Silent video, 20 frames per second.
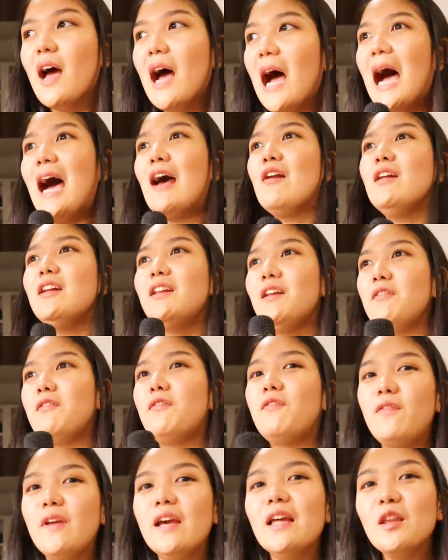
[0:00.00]
how do they
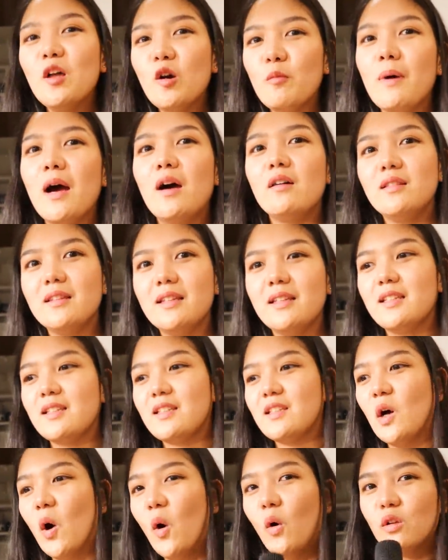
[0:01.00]
feel about
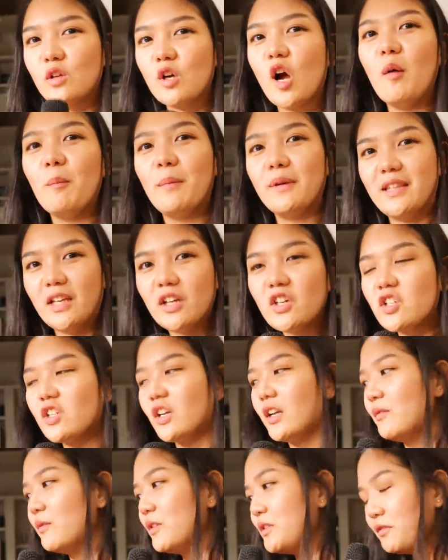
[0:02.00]
this whole
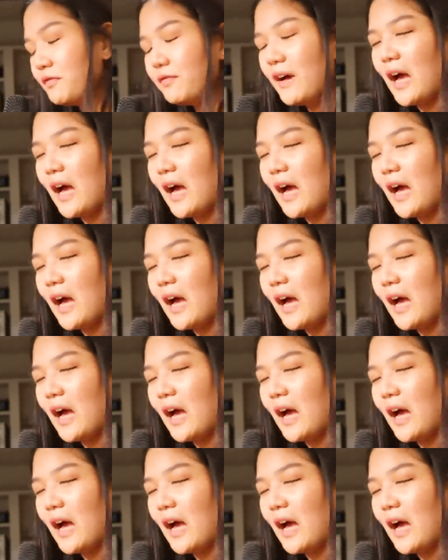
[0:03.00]
competition with the